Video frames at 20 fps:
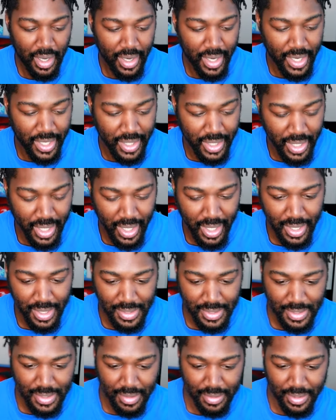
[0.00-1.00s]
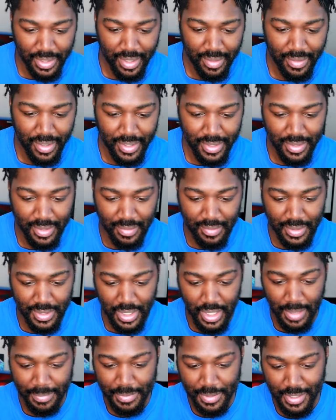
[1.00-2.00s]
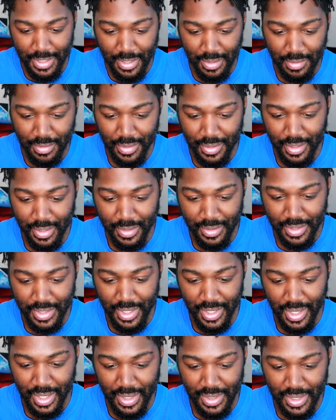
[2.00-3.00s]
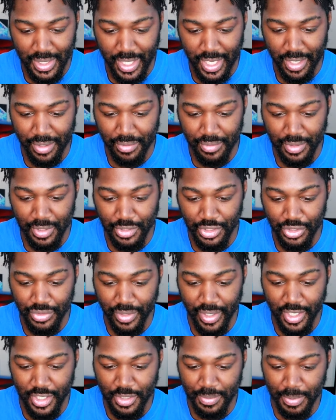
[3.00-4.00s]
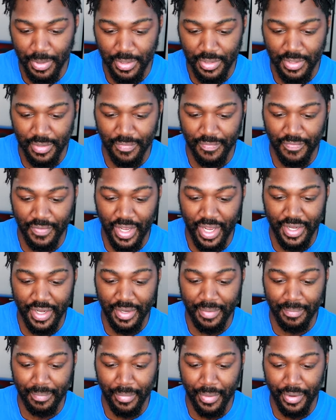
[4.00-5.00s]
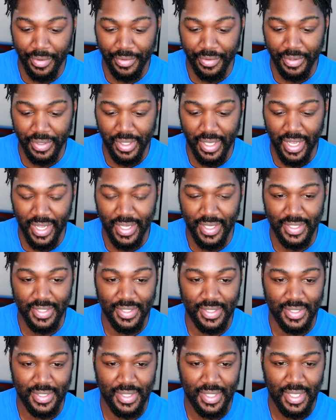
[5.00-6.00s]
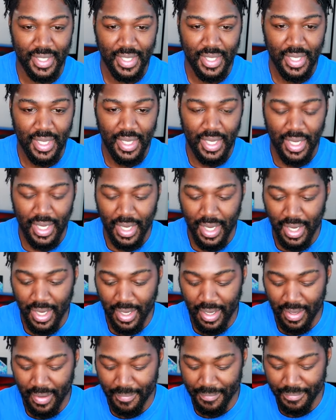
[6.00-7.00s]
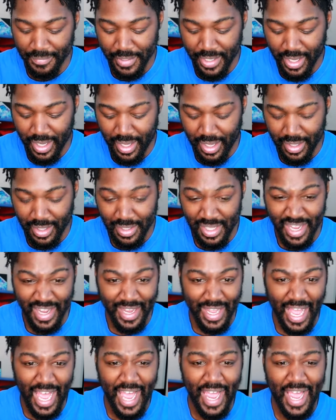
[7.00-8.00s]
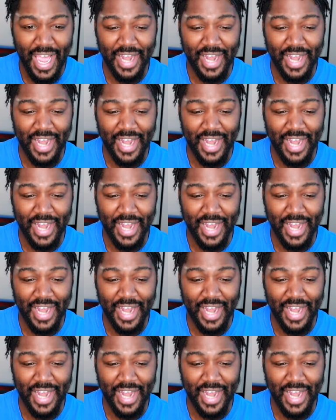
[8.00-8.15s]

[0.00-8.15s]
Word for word: Alright, guys, so that right there was episode 13 titled The Strange Person Finding Murder Case. Um, yeah, like I